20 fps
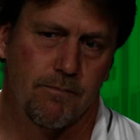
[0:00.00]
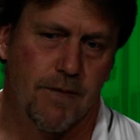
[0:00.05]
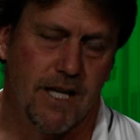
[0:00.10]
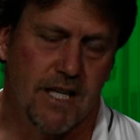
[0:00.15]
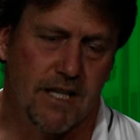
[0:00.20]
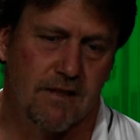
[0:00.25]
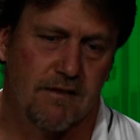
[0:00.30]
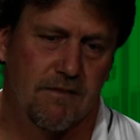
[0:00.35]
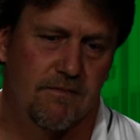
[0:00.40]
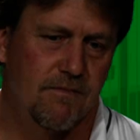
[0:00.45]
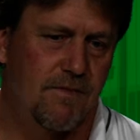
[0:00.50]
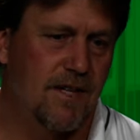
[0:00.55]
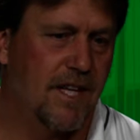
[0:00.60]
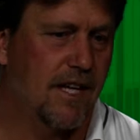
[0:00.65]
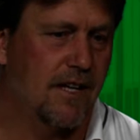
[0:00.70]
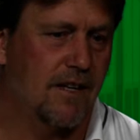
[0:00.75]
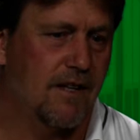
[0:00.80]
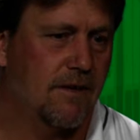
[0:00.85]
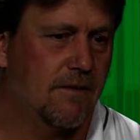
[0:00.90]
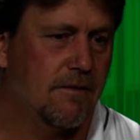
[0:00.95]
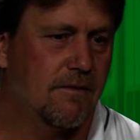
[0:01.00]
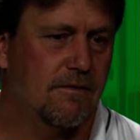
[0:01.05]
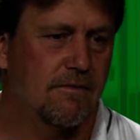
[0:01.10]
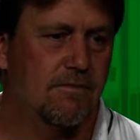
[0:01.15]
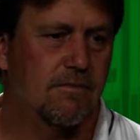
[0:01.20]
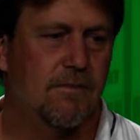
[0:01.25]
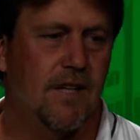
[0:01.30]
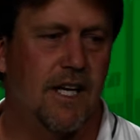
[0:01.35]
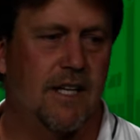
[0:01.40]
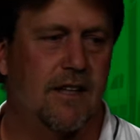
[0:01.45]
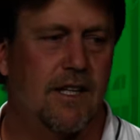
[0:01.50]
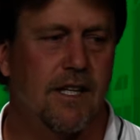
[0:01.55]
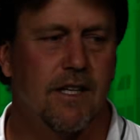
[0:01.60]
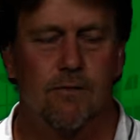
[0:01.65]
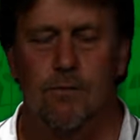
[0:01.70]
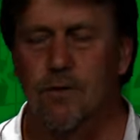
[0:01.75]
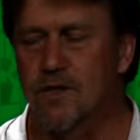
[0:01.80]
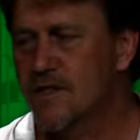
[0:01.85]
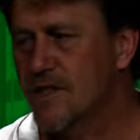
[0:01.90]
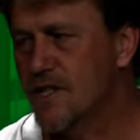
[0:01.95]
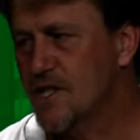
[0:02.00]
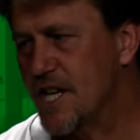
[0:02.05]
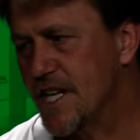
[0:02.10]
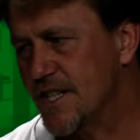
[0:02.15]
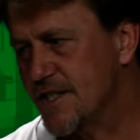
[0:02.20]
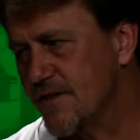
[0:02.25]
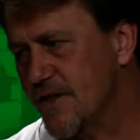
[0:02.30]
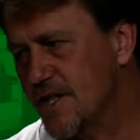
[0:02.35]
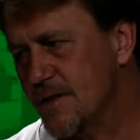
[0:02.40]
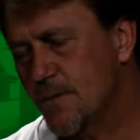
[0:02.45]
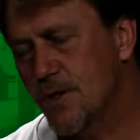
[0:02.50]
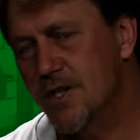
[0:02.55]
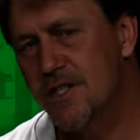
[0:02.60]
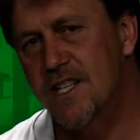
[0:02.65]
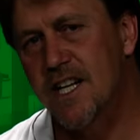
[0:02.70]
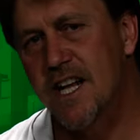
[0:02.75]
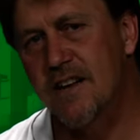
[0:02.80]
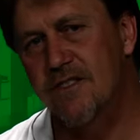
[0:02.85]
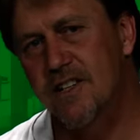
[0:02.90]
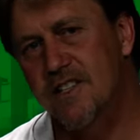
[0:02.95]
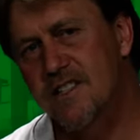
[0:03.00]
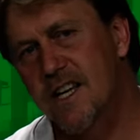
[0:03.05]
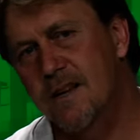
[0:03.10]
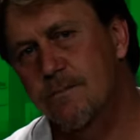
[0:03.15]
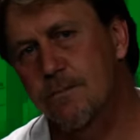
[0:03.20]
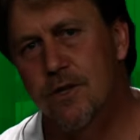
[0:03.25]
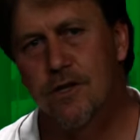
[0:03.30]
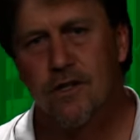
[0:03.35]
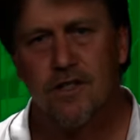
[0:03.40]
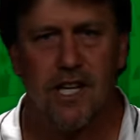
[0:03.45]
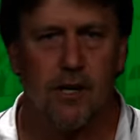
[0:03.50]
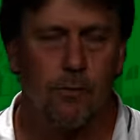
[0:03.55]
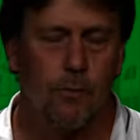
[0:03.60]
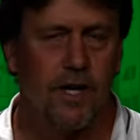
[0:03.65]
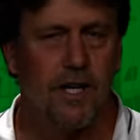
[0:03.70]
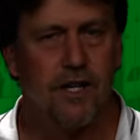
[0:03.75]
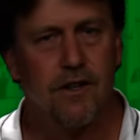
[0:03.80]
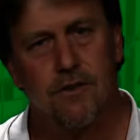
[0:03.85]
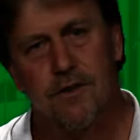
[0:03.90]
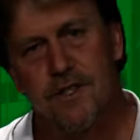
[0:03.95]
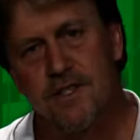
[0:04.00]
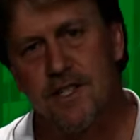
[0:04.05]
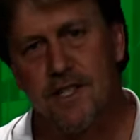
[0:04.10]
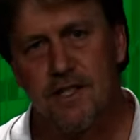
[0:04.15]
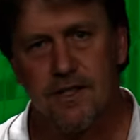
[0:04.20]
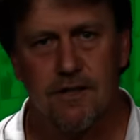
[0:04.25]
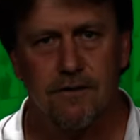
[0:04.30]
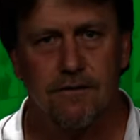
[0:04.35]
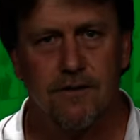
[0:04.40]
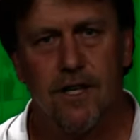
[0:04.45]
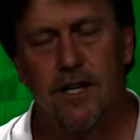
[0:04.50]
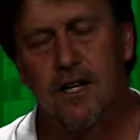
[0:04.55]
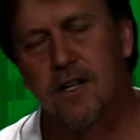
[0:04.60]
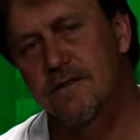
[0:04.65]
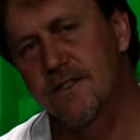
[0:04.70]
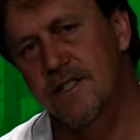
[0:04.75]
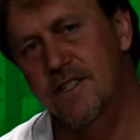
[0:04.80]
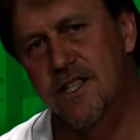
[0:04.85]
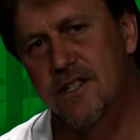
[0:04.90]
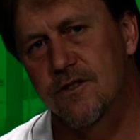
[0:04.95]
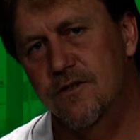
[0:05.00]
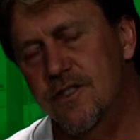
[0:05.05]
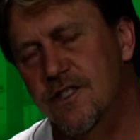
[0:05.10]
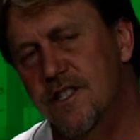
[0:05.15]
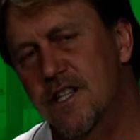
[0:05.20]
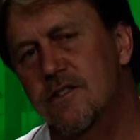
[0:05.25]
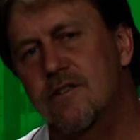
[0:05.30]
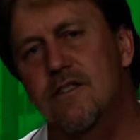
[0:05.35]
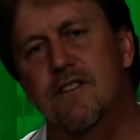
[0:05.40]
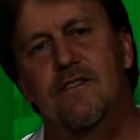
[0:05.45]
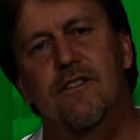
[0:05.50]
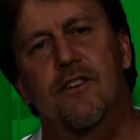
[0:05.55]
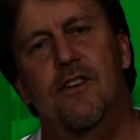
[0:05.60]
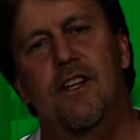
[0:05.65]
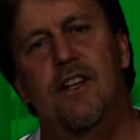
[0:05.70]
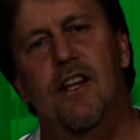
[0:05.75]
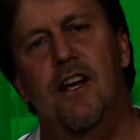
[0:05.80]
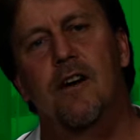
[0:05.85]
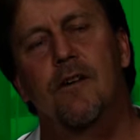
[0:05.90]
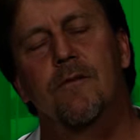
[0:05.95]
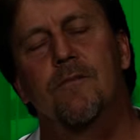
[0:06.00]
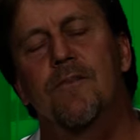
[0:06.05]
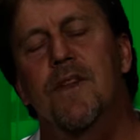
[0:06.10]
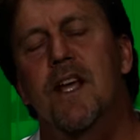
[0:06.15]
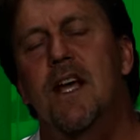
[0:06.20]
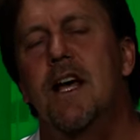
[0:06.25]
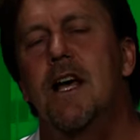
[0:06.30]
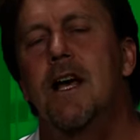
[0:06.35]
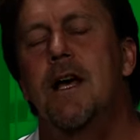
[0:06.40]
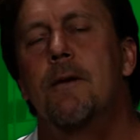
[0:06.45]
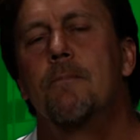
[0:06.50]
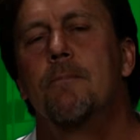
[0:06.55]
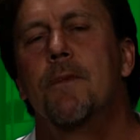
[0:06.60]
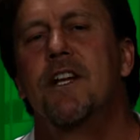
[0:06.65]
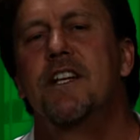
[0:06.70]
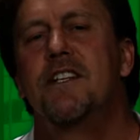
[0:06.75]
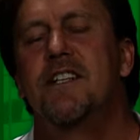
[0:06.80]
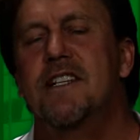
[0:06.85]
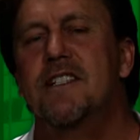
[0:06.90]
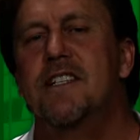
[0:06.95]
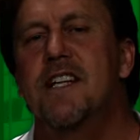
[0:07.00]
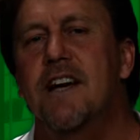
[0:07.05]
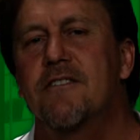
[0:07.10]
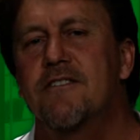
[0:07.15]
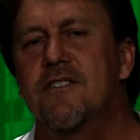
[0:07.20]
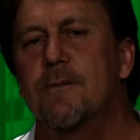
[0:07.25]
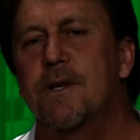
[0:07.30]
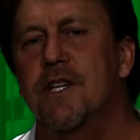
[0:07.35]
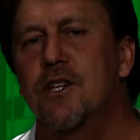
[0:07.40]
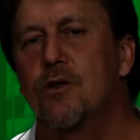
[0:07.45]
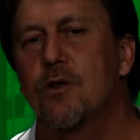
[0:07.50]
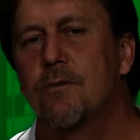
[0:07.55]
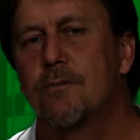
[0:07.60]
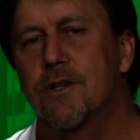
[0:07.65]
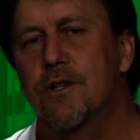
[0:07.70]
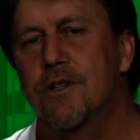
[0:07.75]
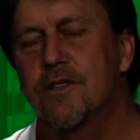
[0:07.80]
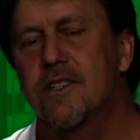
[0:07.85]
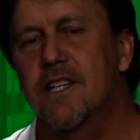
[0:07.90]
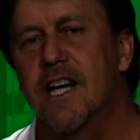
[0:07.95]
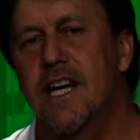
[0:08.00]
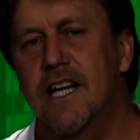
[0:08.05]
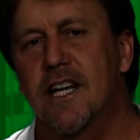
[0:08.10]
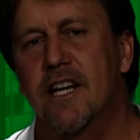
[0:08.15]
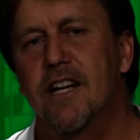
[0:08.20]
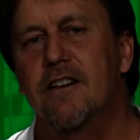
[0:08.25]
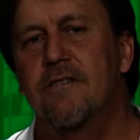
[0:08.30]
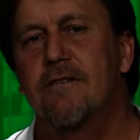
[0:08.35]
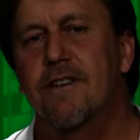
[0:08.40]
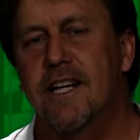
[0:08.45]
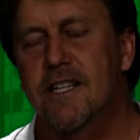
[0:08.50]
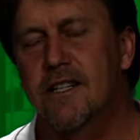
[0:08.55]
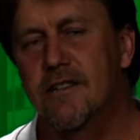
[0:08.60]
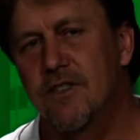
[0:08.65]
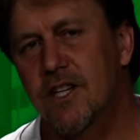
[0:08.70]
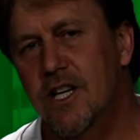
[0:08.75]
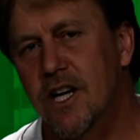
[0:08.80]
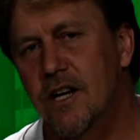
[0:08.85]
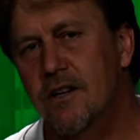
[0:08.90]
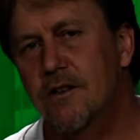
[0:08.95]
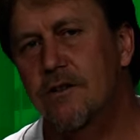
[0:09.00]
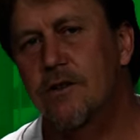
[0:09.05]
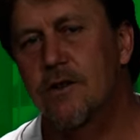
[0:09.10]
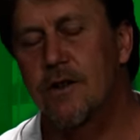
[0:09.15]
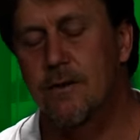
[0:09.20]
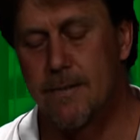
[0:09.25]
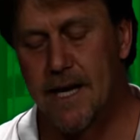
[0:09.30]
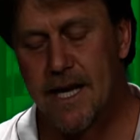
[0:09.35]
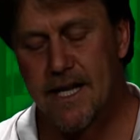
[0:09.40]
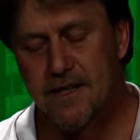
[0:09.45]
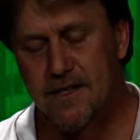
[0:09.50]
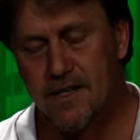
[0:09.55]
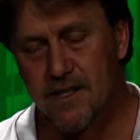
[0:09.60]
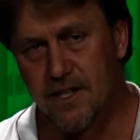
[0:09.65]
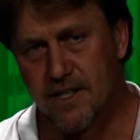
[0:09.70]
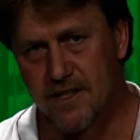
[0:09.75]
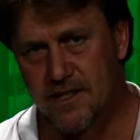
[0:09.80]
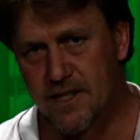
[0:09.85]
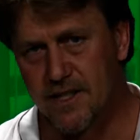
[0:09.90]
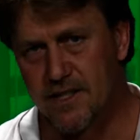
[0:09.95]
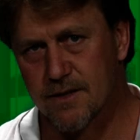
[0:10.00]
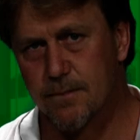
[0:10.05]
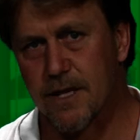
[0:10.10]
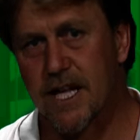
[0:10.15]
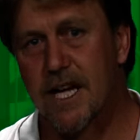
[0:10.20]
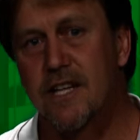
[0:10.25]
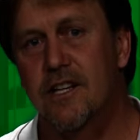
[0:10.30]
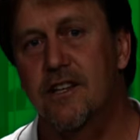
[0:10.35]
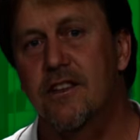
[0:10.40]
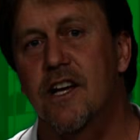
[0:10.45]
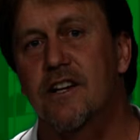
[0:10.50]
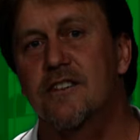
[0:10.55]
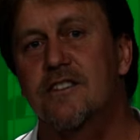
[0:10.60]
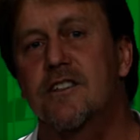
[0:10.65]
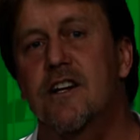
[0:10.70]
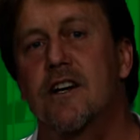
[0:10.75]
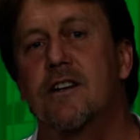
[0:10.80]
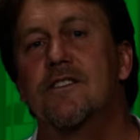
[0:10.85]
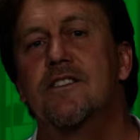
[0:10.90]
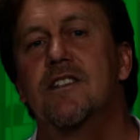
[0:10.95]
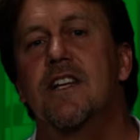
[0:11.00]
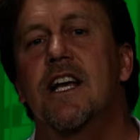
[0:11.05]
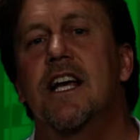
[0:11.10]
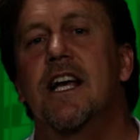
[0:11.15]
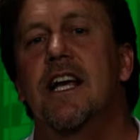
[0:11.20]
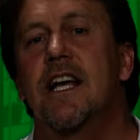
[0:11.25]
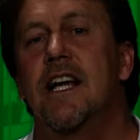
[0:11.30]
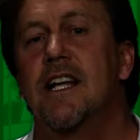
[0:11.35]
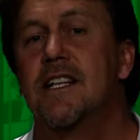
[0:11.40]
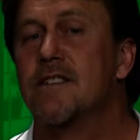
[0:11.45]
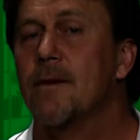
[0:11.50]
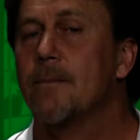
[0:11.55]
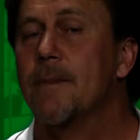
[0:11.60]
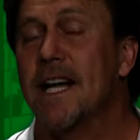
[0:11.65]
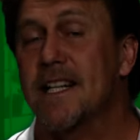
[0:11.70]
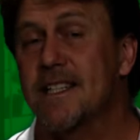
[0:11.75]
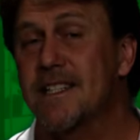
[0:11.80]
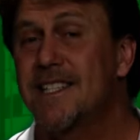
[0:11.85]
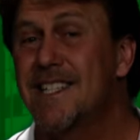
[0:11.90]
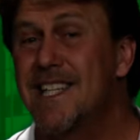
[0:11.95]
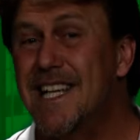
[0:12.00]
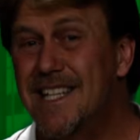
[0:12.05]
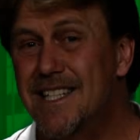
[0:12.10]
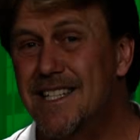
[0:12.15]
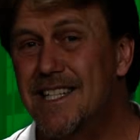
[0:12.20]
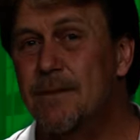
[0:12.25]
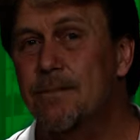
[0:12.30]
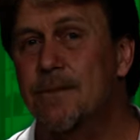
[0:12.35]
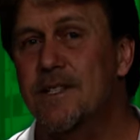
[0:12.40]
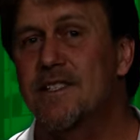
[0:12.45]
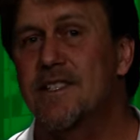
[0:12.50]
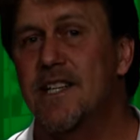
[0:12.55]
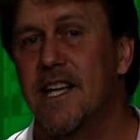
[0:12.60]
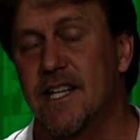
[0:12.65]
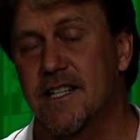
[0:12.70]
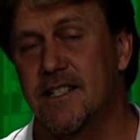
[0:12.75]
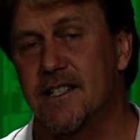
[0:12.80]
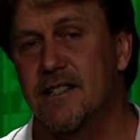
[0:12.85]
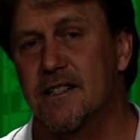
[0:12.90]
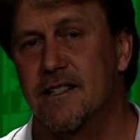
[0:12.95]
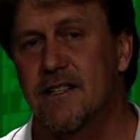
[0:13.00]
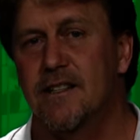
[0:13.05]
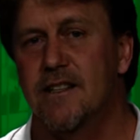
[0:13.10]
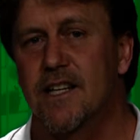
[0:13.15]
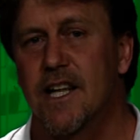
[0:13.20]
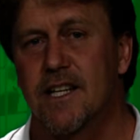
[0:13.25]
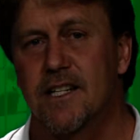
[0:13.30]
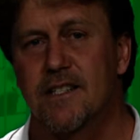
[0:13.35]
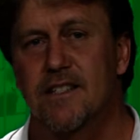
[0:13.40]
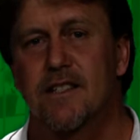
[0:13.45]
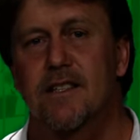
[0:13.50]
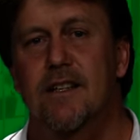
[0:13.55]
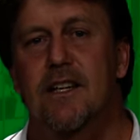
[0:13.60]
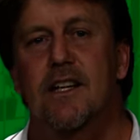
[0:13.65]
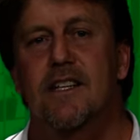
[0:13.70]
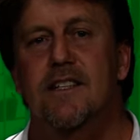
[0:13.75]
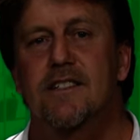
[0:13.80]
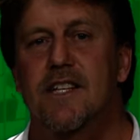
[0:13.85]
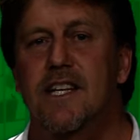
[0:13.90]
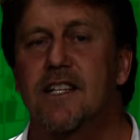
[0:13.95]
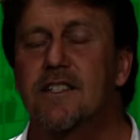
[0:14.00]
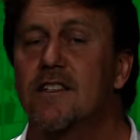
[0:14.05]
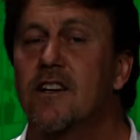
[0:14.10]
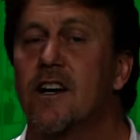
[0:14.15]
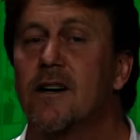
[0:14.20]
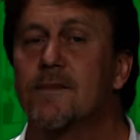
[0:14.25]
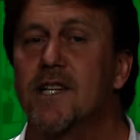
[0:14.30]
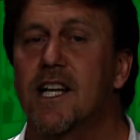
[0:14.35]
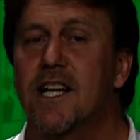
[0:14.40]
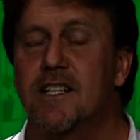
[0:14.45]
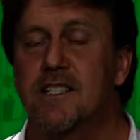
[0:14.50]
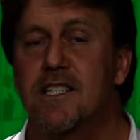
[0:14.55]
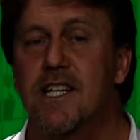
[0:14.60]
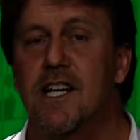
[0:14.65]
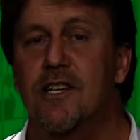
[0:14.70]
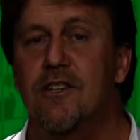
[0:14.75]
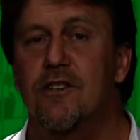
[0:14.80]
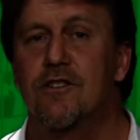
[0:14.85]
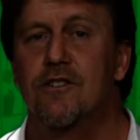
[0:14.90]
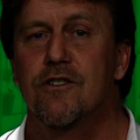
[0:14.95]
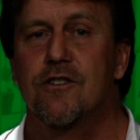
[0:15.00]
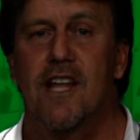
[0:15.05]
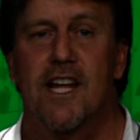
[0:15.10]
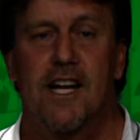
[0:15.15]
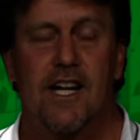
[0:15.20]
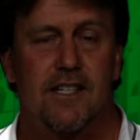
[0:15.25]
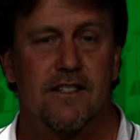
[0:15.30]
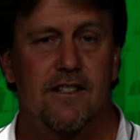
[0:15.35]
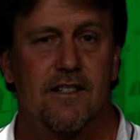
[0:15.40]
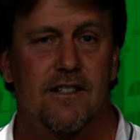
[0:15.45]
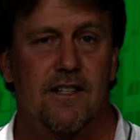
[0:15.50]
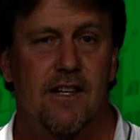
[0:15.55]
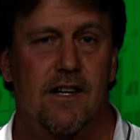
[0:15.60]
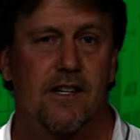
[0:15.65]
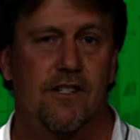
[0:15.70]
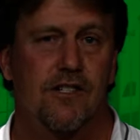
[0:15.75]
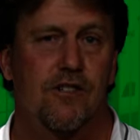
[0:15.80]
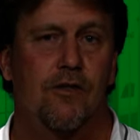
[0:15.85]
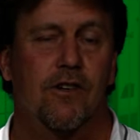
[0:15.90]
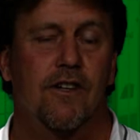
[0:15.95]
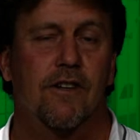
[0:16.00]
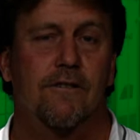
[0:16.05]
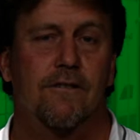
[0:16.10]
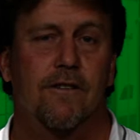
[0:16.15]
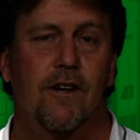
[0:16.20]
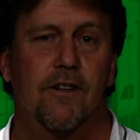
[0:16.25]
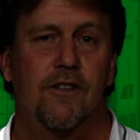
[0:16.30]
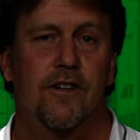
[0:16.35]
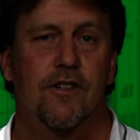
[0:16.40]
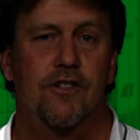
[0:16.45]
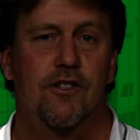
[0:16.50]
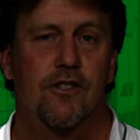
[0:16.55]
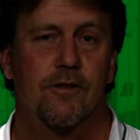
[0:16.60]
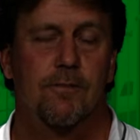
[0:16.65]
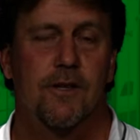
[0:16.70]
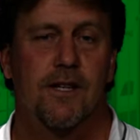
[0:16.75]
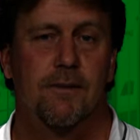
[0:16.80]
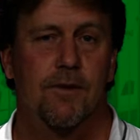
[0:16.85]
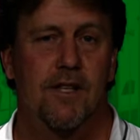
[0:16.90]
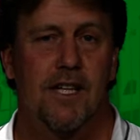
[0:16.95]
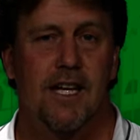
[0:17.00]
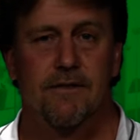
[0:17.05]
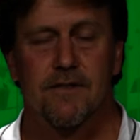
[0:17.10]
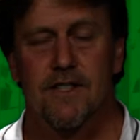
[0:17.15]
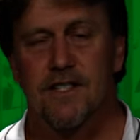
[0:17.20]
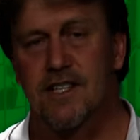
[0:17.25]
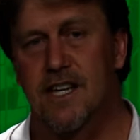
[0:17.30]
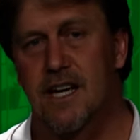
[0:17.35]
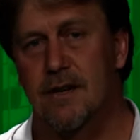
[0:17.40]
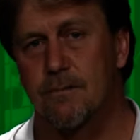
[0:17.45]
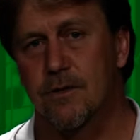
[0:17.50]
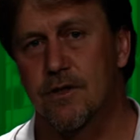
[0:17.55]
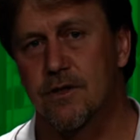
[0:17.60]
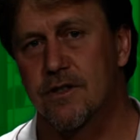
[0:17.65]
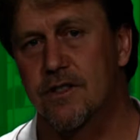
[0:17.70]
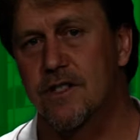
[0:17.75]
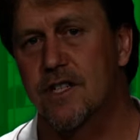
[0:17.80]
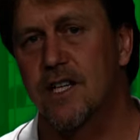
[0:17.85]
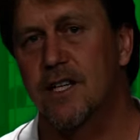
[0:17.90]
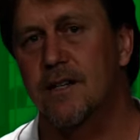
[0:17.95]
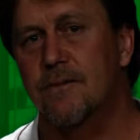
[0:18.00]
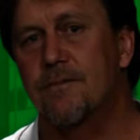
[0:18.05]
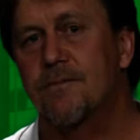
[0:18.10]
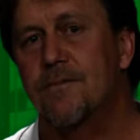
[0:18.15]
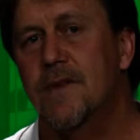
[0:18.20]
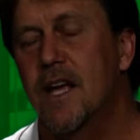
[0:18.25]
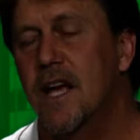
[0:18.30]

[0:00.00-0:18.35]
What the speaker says: But then they think, what's the chance of this person having the same birthday? 1 in 365, etc., etc. It's very low. But it doesn't have to be your birthday. And in fact, if you go through the maths, and it's explained in those notes, it's about 60%. That is, 6 times out of 10 you do that exercise, you're going to find that 2 people have the same birthday.